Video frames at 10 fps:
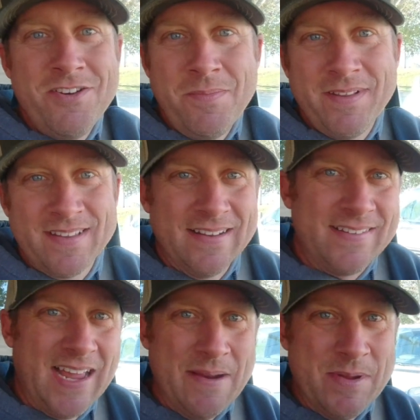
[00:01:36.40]
nobody's gonna
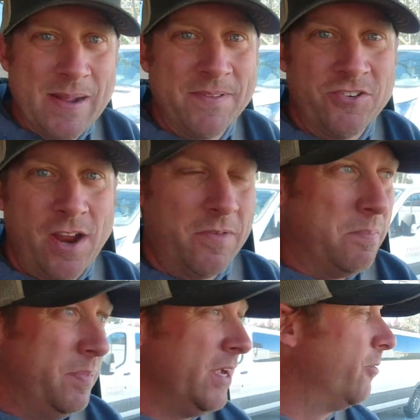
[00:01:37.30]
sign me up to drive a
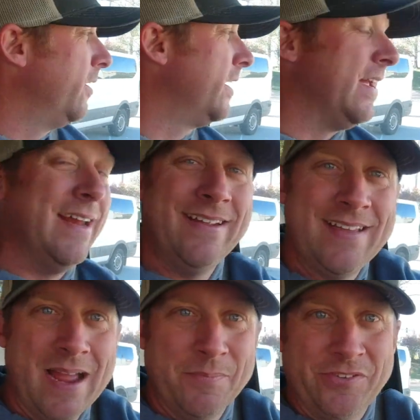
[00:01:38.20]
big rig
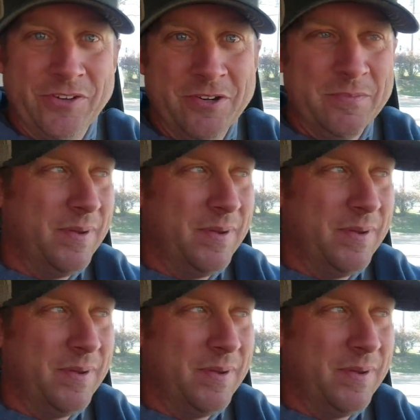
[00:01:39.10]
anytime soon,